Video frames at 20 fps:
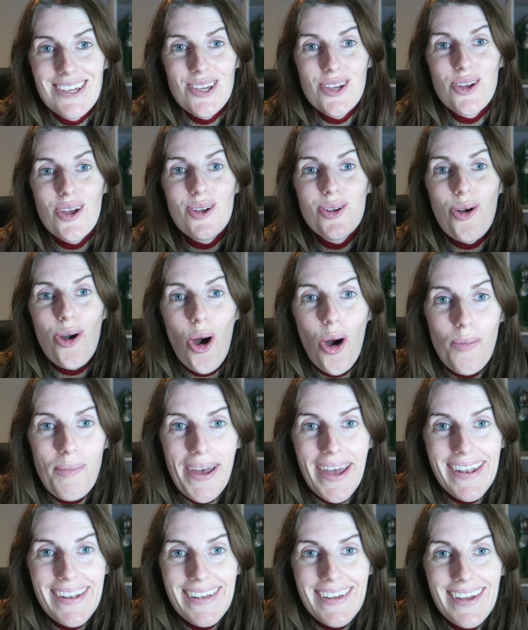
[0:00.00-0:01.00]
you can
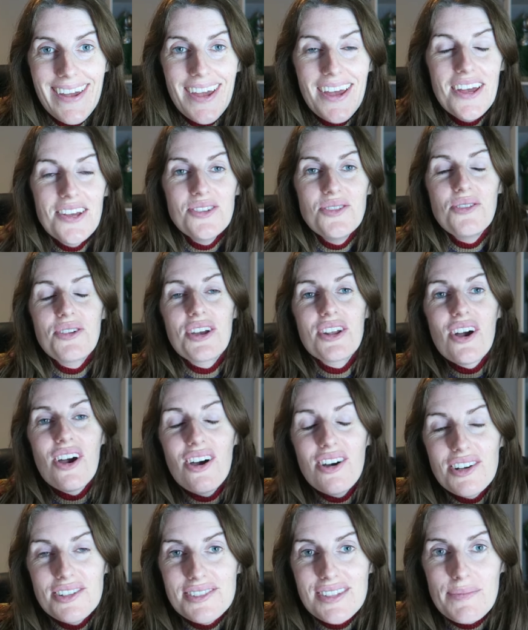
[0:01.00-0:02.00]
comment, You can
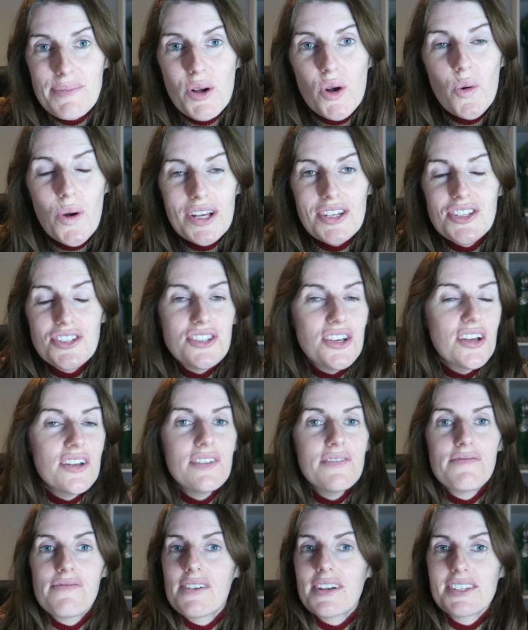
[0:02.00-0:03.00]
ask them a
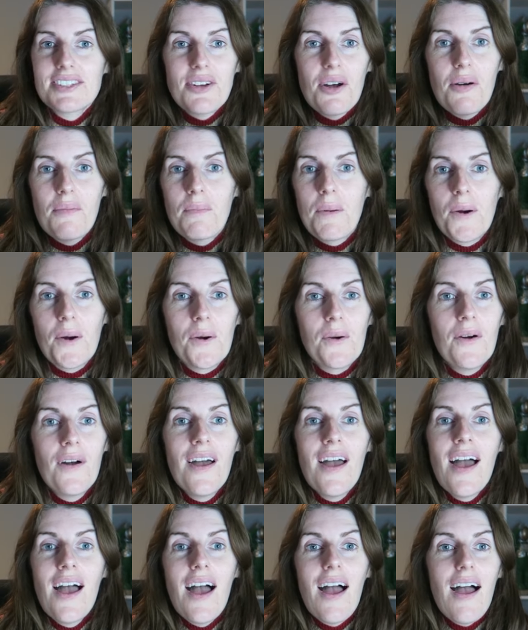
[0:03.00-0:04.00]
question, for example,
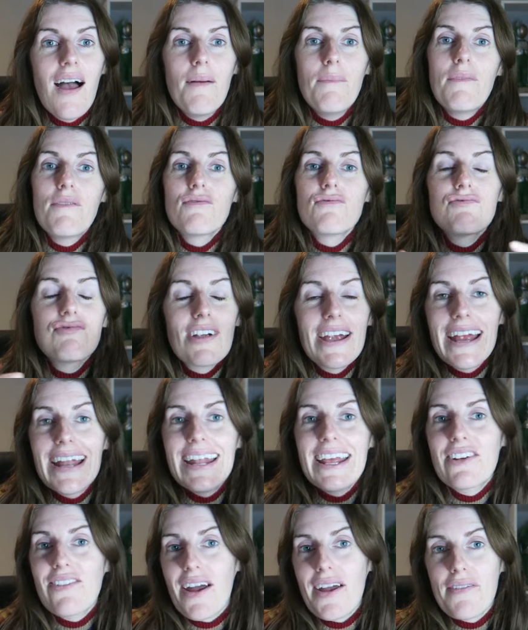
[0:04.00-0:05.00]

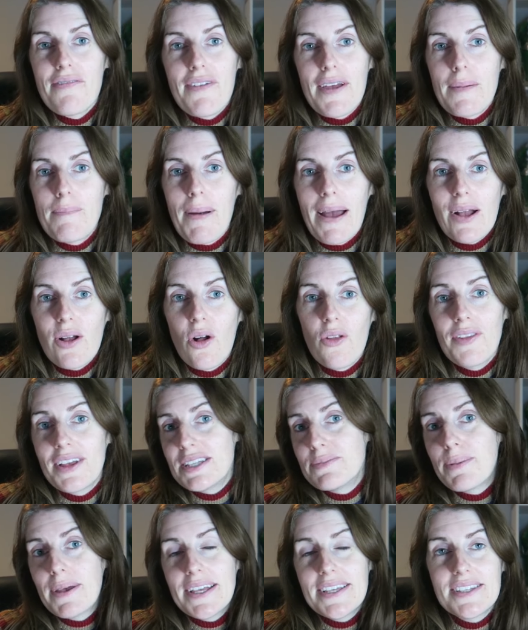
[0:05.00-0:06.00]
really great feedback on
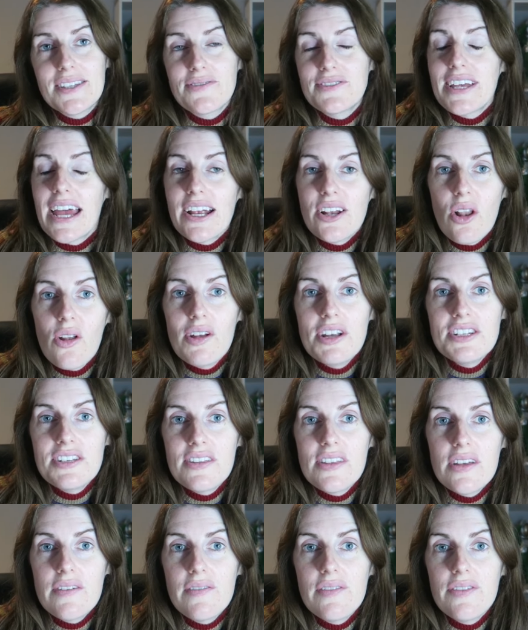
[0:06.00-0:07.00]
this piece of
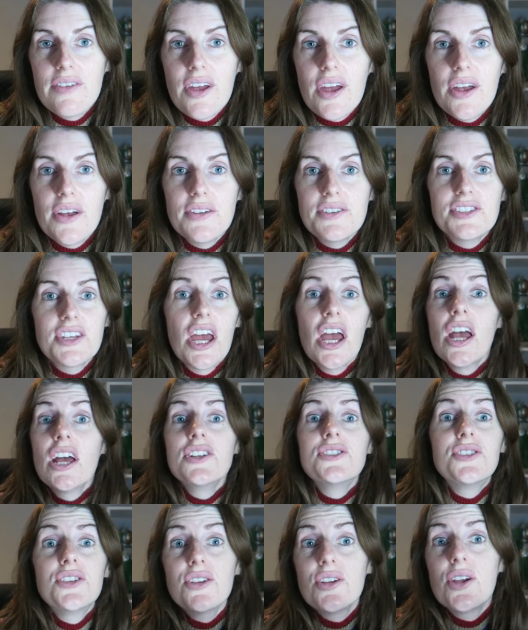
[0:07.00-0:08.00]
technology that you've used.
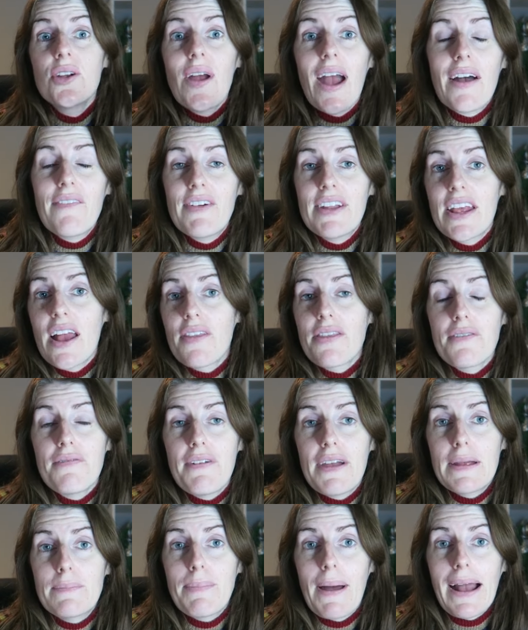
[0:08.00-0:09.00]
Do you have any other
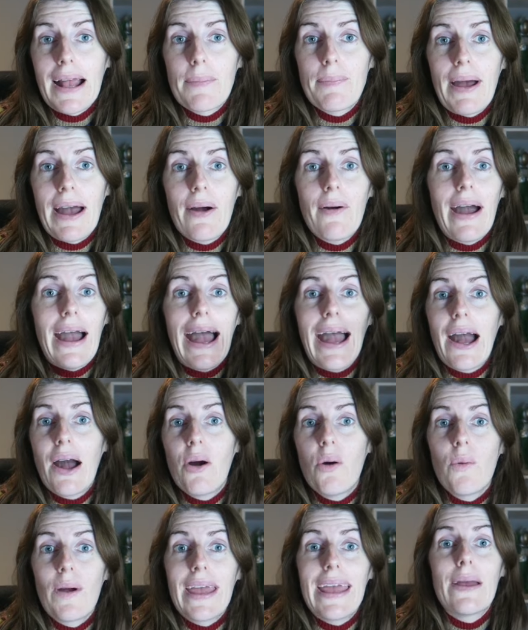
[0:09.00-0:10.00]
feedback about
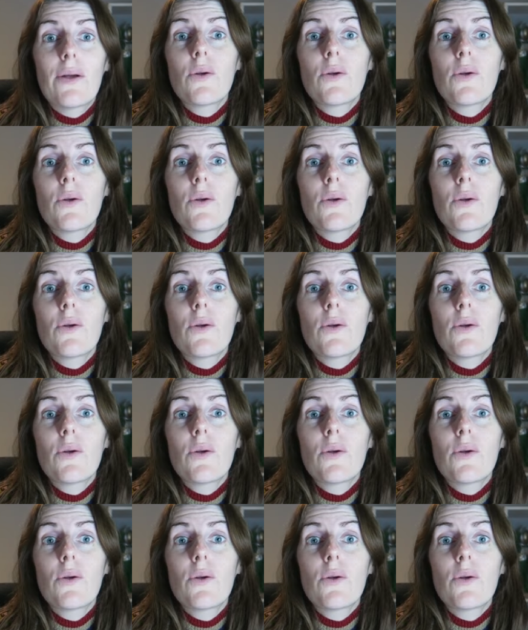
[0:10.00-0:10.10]
how